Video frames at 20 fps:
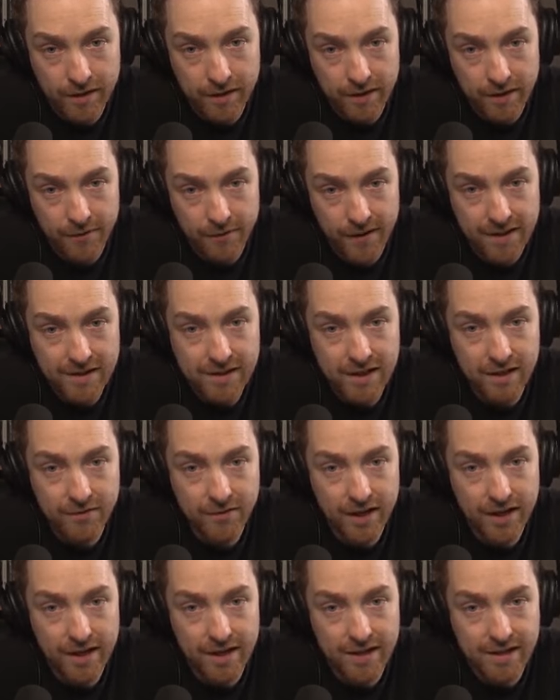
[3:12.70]
the facelift,
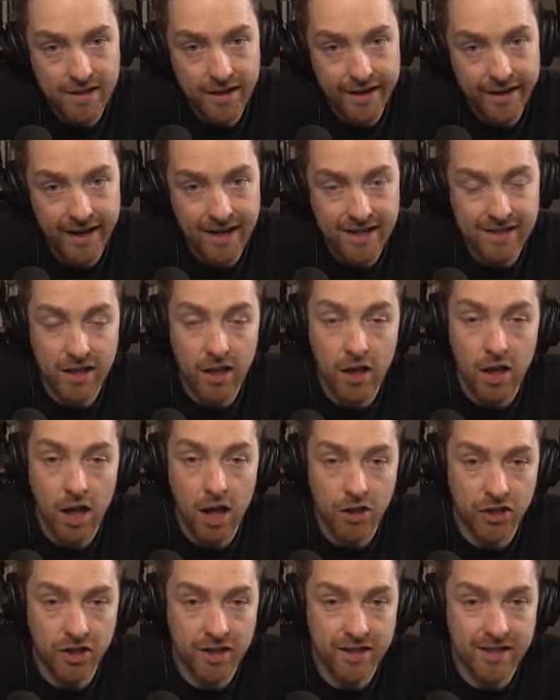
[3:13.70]
is it has the Logic